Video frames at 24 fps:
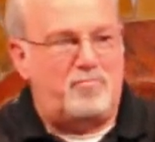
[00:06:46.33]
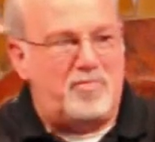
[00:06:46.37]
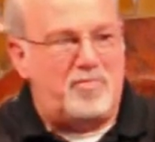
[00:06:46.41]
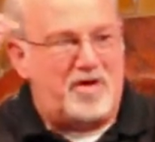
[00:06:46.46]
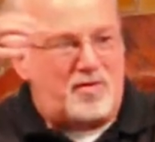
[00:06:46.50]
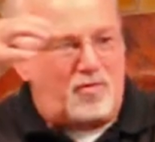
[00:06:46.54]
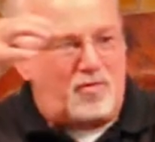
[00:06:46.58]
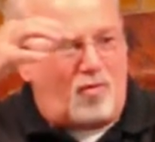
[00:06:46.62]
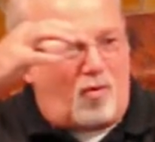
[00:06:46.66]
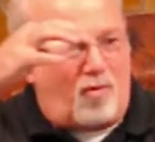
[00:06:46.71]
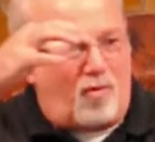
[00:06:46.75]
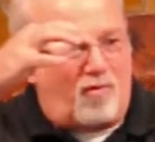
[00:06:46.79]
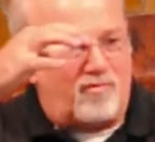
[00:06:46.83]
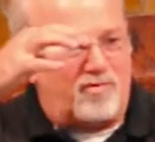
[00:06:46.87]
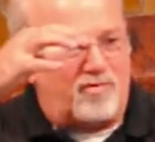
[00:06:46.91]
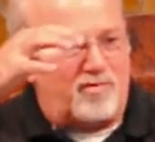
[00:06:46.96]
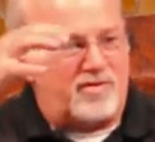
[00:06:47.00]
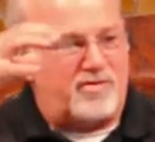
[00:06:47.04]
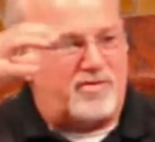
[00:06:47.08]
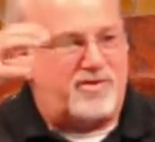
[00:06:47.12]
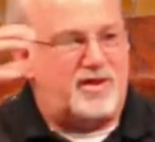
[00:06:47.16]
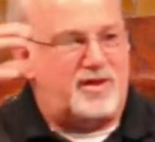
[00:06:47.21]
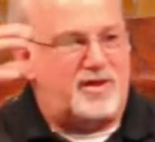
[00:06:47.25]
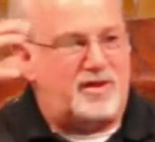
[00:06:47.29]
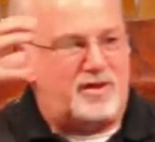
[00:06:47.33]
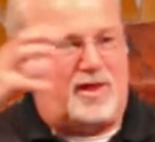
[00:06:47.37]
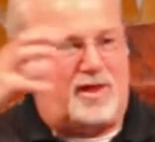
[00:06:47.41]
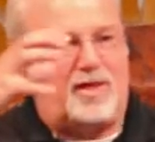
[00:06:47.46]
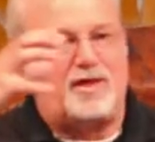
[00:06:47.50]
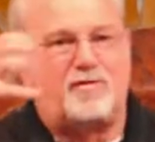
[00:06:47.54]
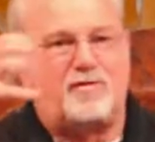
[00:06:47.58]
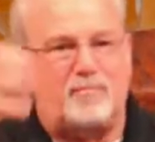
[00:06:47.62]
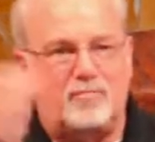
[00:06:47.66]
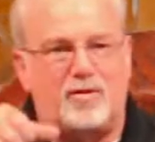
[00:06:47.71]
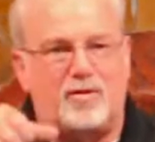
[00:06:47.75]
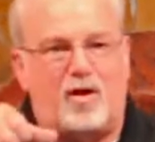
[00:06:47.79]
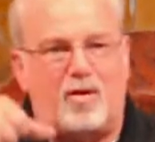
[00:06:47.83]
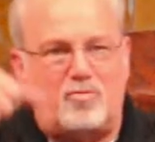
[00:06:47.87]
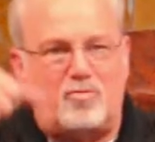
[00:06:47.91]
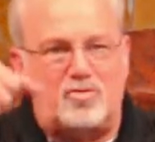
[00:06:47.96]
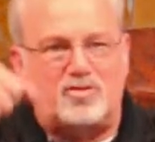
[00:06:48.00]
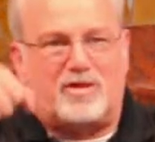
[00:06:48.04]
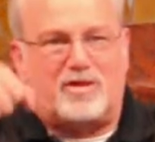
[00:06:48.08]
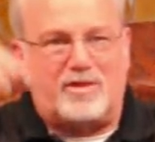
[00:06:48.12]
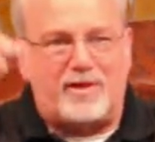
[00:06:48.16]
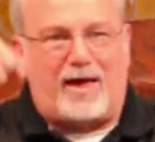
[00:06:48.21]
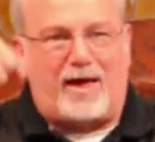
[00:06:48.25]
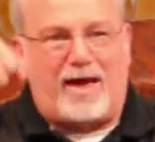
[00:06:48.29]
bent over the thing like
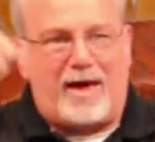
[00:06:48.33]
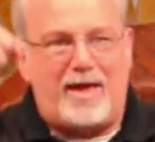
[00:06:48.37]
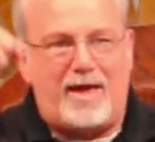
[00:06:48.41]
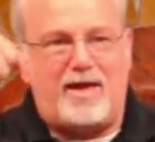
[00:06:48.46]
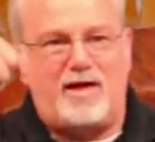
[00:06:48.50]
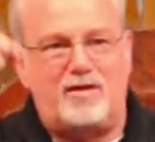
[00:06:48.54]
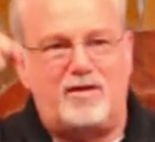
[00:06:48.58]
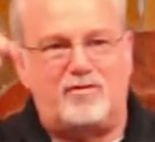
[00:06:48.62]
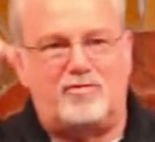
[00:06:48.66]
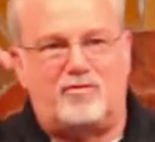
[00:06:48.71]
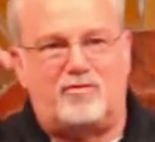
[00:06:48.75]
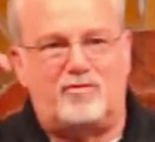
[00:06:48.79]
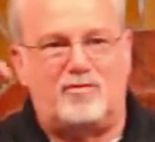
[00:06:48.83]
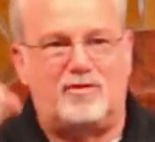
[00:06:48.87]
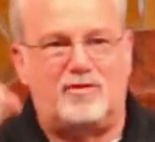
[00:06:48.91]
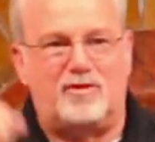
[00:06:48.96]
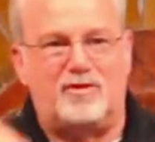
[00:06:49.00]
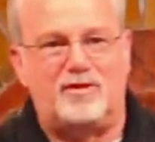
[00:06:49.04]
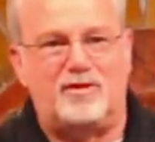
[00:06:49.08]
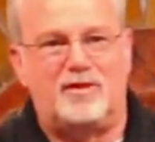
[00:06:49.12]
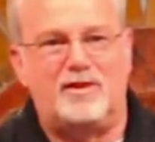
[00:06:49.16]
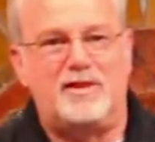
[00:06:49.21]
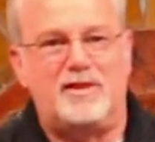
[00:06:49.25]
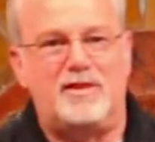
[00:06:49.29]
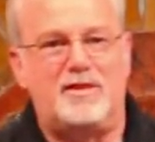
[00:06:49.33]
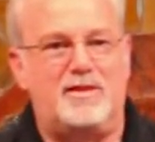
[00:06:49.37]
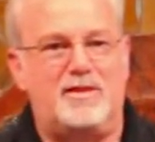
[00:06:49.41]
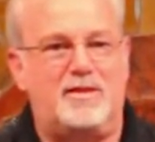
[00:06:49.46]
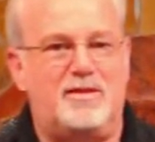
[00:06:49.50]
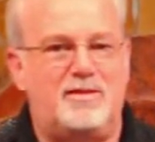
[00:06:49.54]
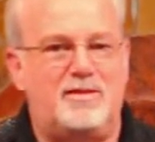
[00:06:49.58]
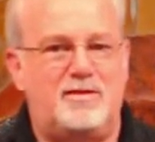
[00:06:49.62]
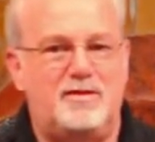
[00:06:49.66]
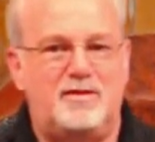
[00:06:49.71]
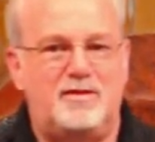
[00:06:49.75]
almost like a handle or a lid